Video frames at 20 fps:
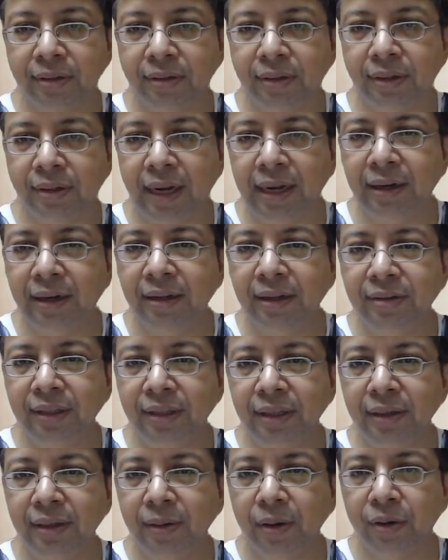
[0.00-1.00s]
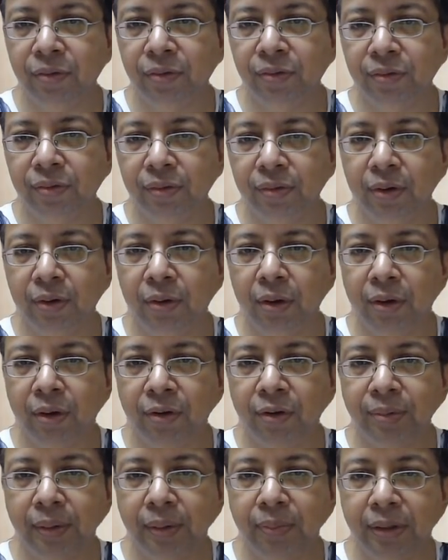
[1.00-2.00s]
a tendency of a
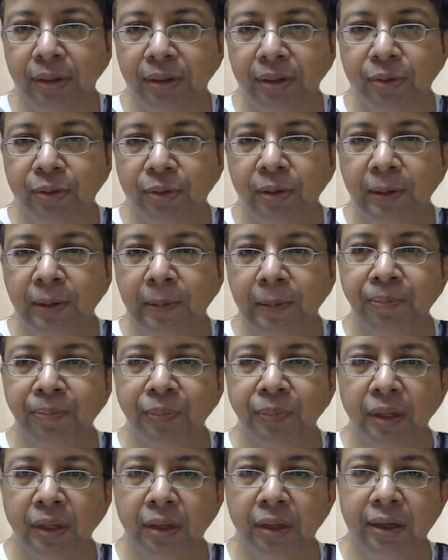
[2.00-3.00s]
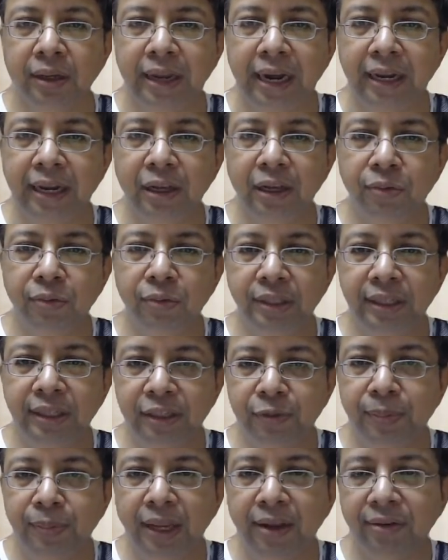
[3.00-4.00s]
lot of people. So getting over
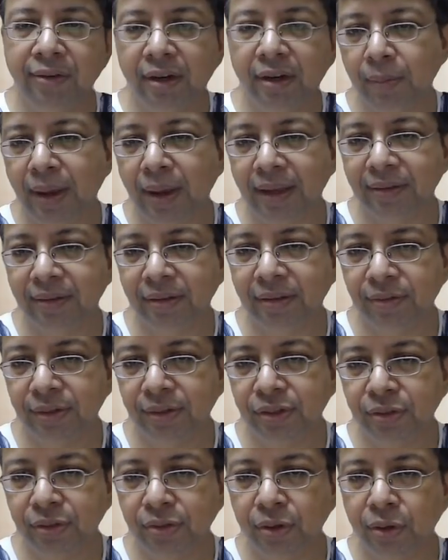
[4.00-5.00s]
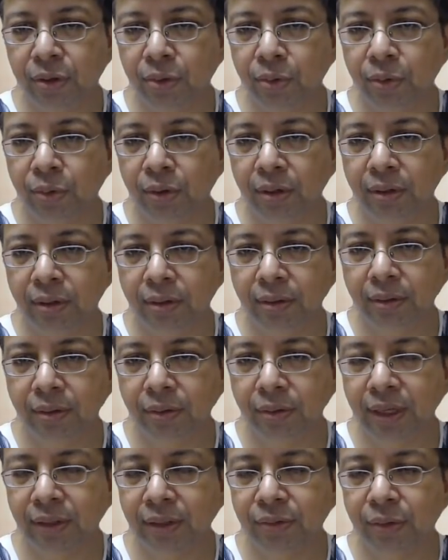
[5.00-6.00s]
these behavioral biases, which is your own,
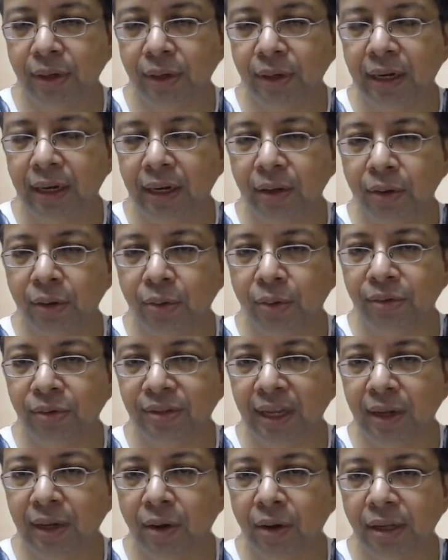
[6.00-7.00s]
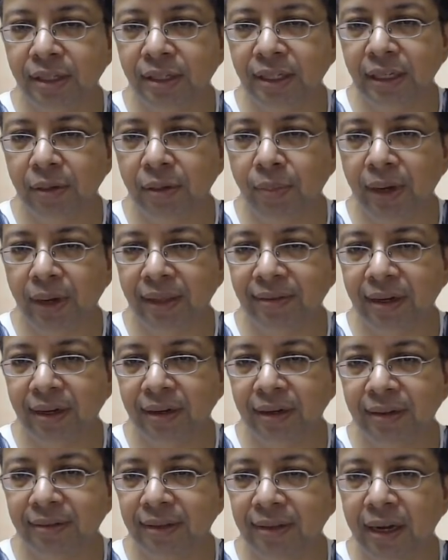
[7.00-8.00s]
okay, so getting your own psychology in place,
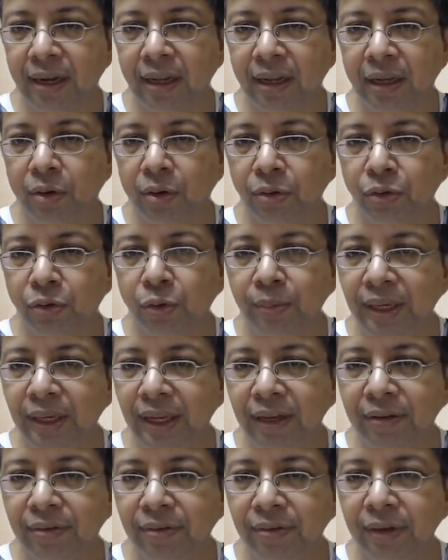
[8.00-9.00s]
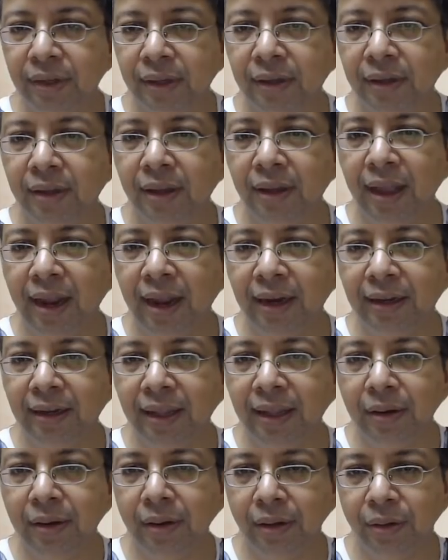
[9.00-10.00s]
understanding how you behave, and
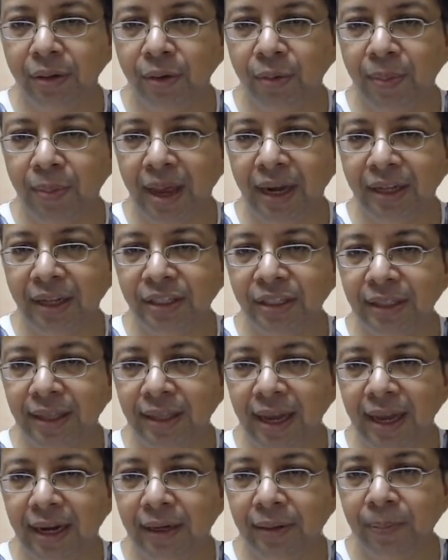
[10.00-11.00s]
then managing that,